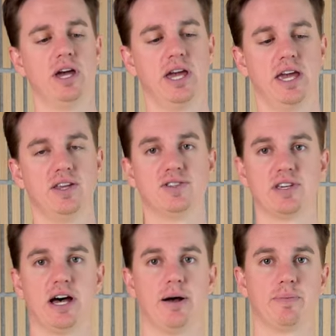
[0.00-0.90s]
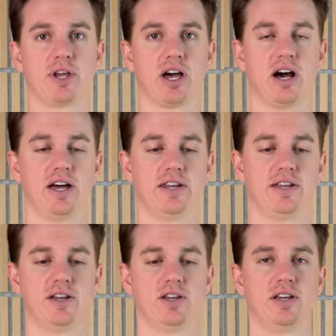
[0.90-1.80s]
It's cut
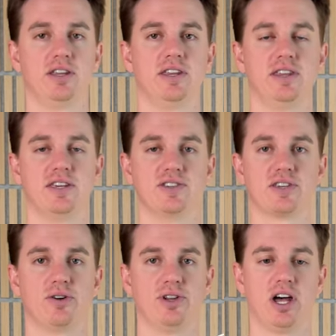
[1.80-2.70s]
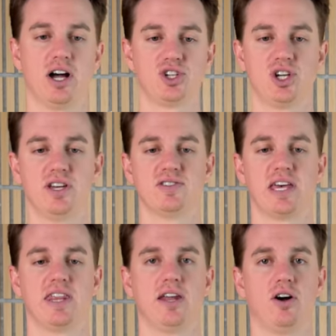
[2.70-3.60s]
in these little notches
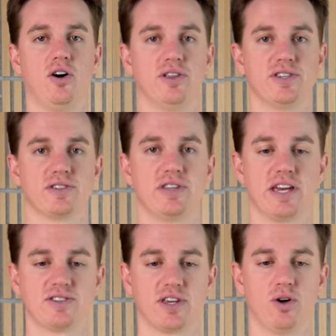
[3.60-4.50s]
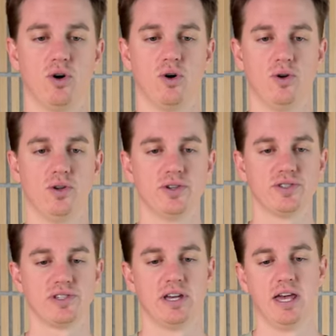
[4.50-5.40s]
and then all these nice little
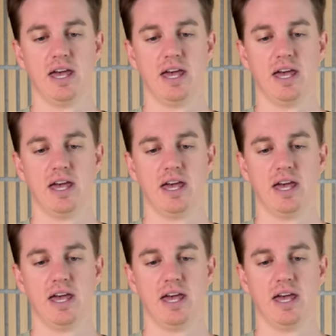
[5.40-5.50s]
holes.